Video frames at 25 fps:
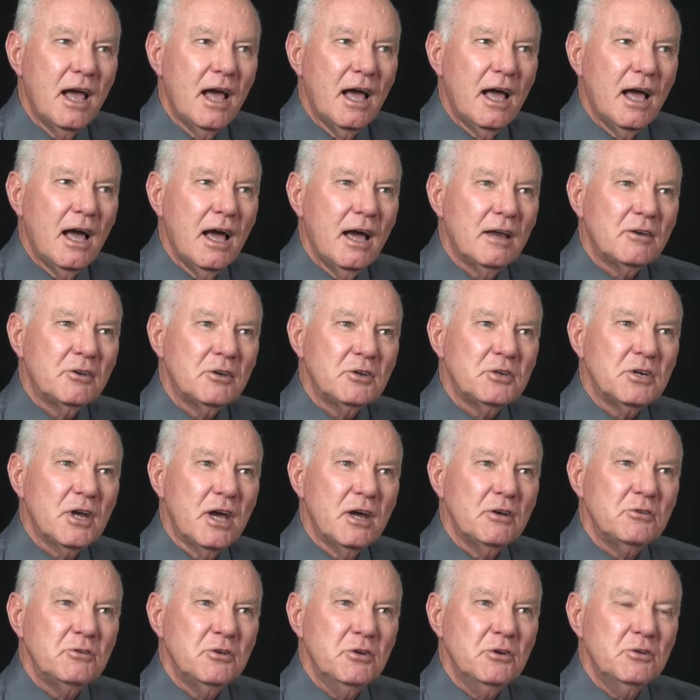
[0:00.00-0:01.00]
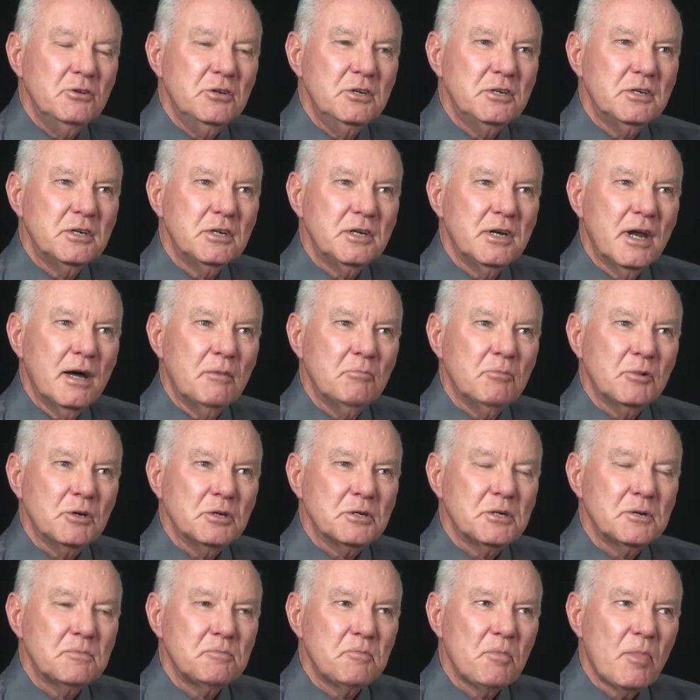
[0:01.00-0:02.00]
to show 2-digit
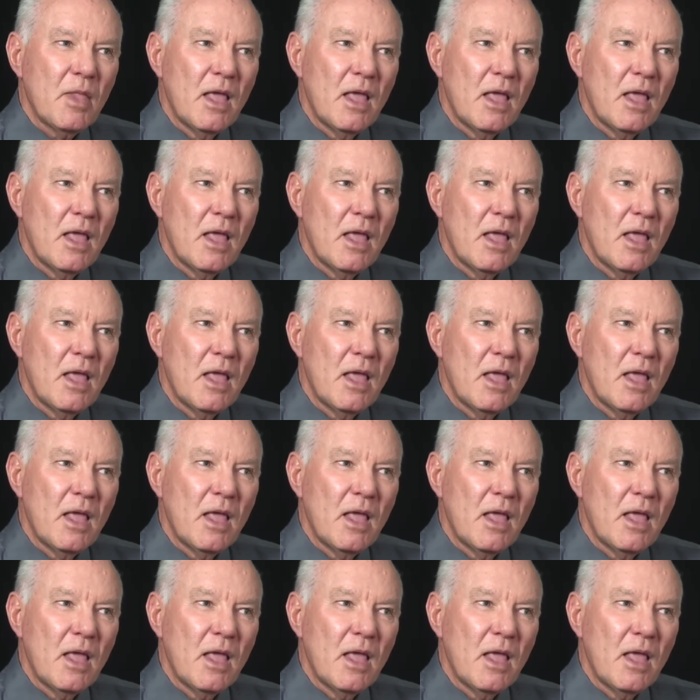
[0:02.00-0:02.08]
numbers.